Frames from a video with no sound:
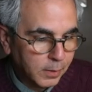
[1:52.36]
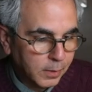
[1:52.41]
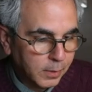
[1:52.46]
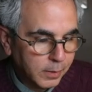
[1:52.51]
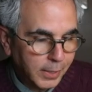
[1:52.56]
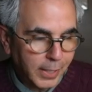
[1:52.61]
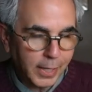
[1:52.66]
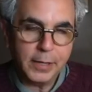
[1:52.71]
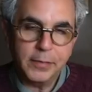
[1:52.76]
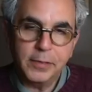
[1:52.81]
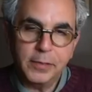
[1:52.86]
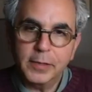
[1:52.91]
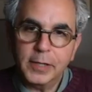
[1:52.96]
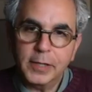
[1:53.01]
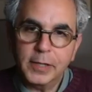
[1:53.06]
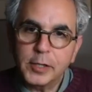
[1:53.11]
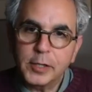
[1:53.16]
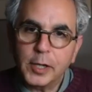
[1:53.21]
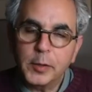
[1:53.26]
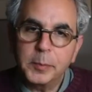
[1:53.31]
yeah, I think
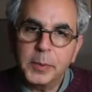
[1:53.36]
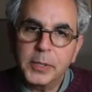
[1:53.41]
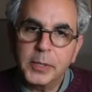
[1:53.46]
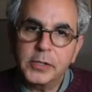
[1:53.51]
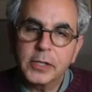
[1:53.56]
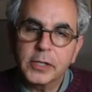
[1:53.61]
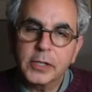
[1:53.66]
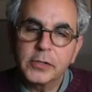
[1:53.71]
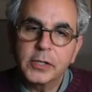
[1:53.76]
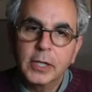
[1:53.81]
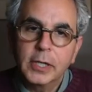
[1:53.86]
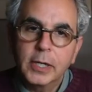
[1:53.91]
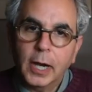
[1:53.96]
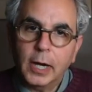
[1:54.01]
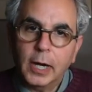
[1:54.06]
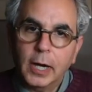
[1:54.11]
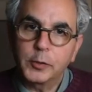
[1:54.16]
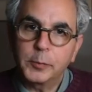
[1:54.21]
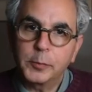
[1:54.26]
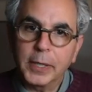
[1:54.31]
that's all the business.
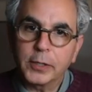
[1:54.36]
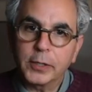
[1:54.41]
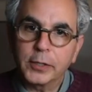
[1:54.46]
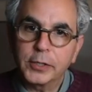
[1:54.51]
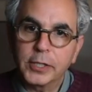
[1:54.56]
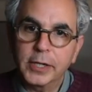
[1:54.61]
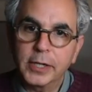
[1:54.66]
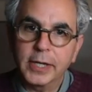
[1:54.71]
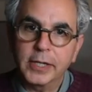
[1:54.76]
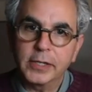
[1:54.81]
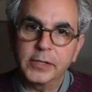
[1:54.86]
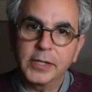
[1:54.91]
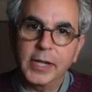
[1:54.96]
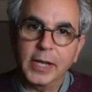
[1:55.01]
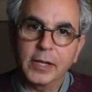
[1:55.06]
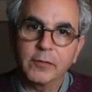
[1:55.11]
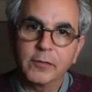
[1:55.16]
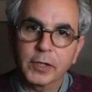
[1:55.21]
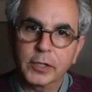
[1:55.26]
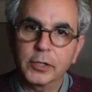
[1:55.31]
Our speaker tonight is
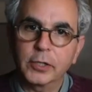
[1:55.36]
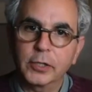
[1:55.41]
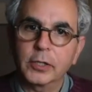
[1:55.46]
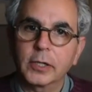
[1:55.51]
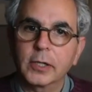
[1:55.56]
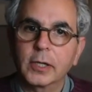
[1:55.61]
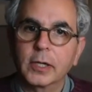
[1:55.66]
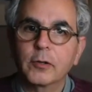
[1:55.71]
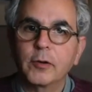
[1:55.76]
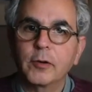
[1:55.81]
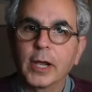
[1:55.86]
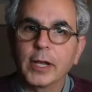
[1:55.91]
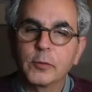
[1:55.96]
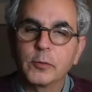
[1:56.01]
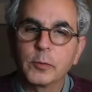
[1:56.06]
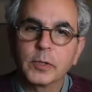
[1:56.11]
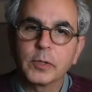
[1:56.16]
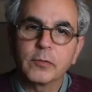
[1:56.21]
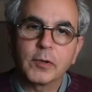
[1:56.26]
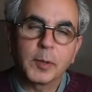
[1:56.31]
Dan Victor, a,
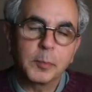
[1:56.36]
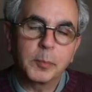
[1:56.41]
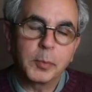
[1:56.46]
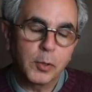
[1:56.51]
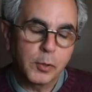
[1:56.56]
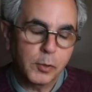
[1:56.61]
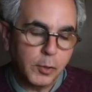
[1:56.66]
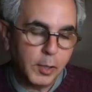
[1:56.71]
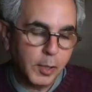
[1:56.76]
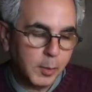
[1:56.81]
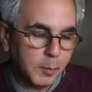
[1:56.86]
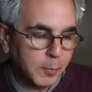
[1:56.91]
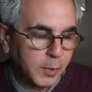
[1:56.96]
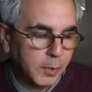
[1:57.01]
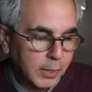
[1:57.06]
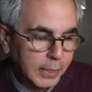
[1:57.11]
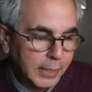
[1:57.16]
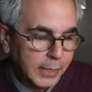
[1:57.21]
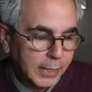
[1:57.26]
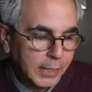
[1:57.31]
graduate of our program.
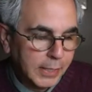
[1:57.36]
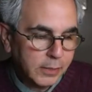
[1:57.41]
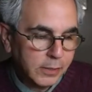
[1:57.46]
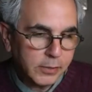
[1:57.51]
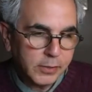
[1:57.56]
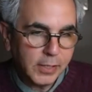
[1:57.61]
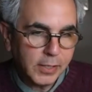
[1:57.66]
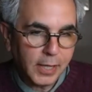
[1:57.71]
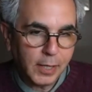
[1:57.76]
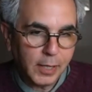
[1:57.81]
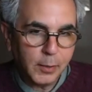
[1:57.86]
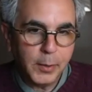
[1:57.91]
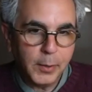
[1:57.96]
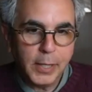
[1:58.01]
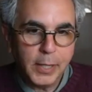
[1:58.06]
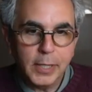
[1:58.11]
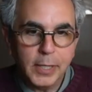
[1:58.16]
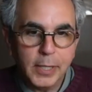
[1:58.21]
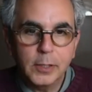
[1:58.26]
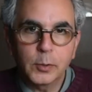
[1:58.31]
He is now
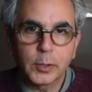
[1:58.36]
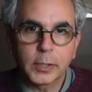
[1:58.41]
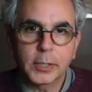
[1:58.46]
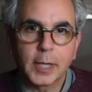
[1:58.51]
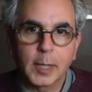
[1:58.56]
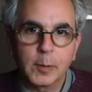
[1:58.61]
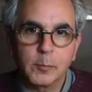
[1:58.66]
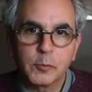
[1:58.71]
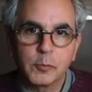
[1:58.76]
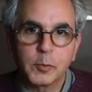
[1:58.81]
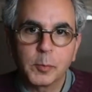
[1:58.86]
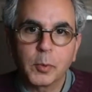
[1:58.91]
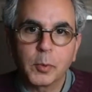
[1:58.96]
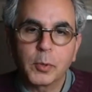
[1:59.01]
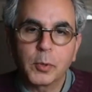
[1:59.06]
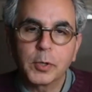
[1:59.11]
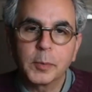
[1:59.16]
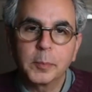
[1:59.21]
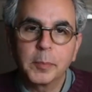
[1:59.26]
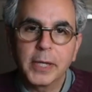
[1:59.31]
a New York Times
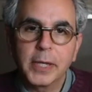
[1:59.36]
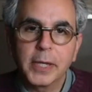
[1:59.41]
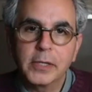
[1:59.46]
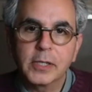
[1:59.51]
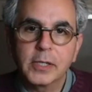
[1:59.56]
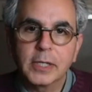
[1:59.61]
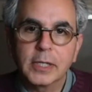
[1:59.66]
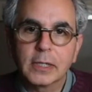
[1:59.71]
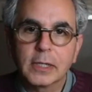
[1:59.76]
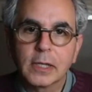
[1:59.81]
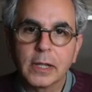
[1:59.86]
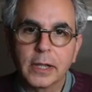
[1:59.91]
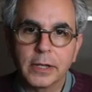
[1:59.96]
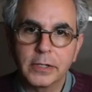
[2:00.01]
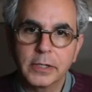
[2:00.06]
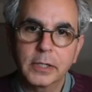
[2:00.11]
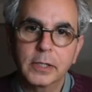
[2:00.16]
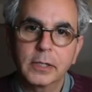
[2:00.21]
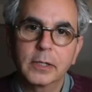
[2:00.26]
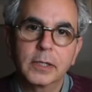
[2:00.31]
reporter based in
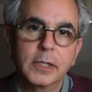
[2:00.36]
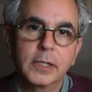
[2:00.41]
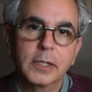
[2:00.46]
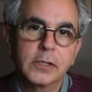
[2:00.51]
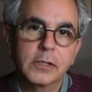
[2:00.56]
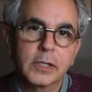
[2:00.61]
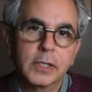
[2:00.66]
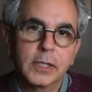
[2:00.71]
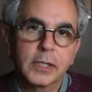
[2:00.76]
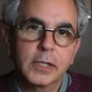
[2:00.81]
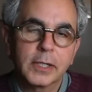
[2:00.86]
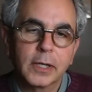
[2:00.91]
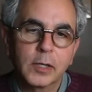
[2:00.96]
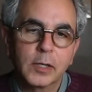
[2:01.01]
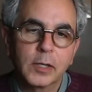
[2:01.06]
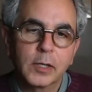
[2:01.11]
London, and he's going to tell you